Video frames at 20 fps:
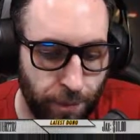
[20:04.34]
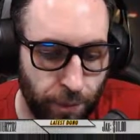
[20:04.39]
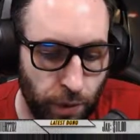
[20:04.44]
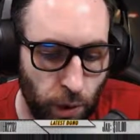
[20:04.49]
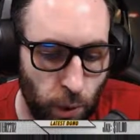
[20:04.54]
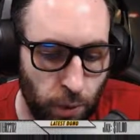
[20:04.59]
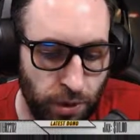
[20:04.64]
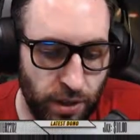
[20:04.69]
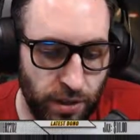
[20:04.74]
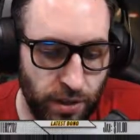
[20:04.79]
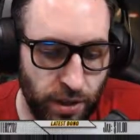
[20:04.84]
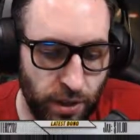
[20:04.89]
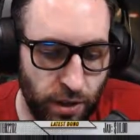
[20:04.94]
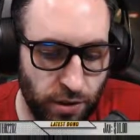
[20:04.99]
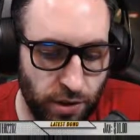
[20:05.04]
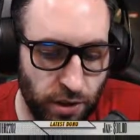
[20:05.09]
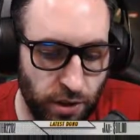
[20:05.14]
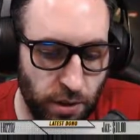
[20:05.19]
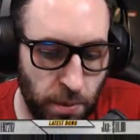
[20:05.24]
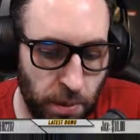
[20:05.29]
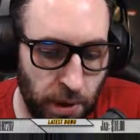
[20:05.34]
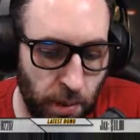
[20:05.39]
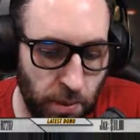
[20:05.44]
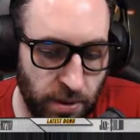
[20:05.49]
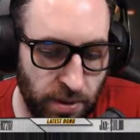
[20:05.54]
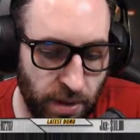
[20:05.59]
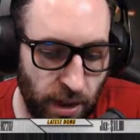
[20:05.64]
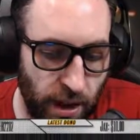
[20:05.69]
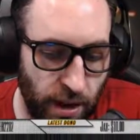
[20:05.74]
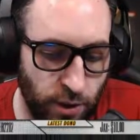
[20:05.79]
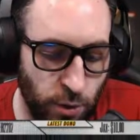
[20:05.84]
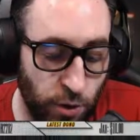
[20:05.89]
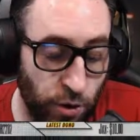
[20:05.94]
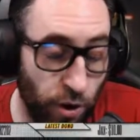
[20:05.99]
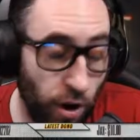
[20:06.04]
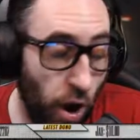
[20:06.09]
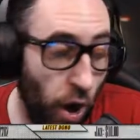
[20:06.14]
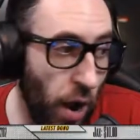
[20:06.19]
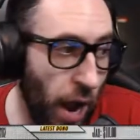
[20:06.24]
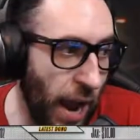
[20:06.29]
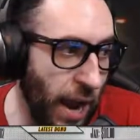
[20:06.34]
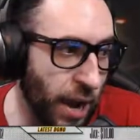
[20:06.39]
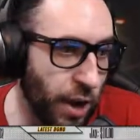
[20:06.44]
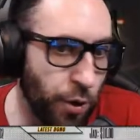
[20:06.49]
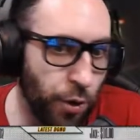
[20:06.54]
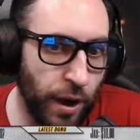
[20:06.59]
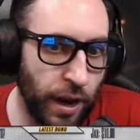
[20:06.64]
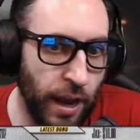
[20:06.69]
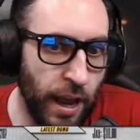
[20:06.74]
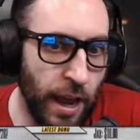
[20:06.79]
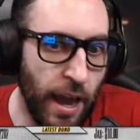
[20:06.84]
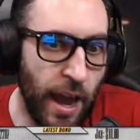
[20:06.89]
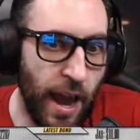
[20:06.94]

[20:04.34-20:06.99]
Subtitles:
would detail those things to become exciting to agree. Oh, I agree,